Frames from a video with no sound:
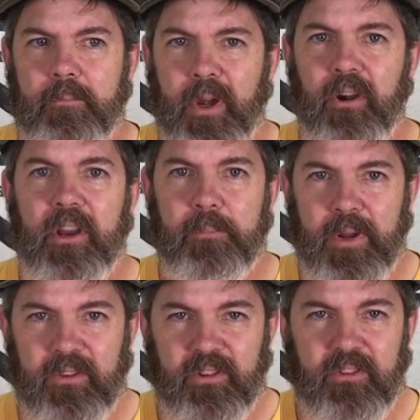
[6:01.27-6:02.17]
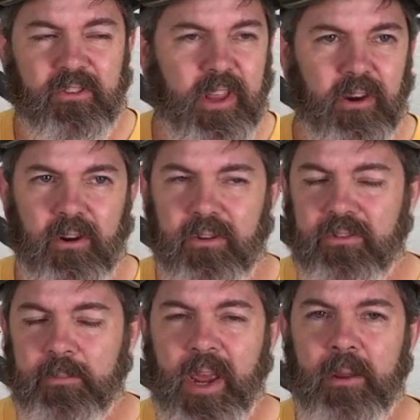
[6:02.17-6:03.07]
period pieces that are
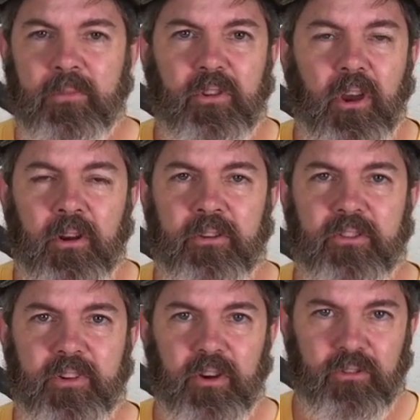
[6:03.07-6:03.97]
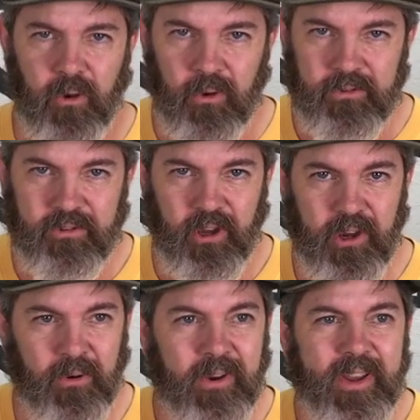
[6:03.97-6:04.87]
sometimes hundreds of years old.
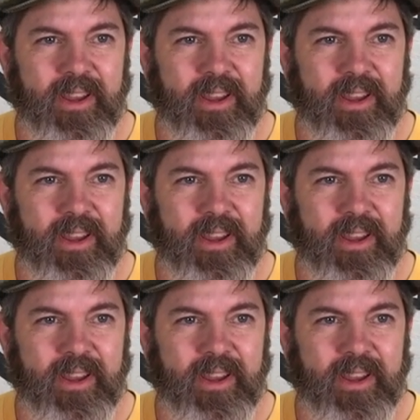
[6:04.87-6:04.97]
So